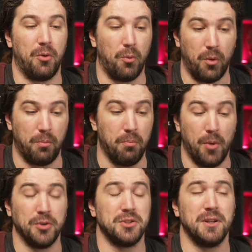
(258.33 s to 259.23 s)

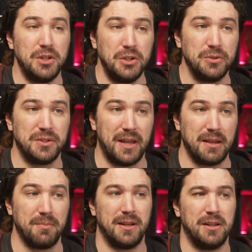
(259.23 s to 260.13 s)
most of a news
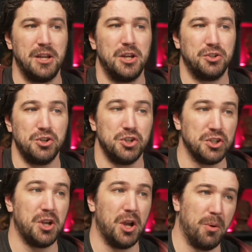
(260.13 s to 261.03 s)
segment to just
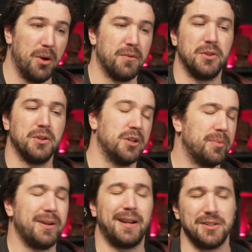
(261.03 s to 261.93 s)
go over the
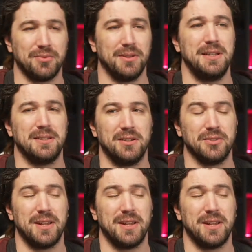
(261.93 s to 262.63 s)
Kubernetes release notes.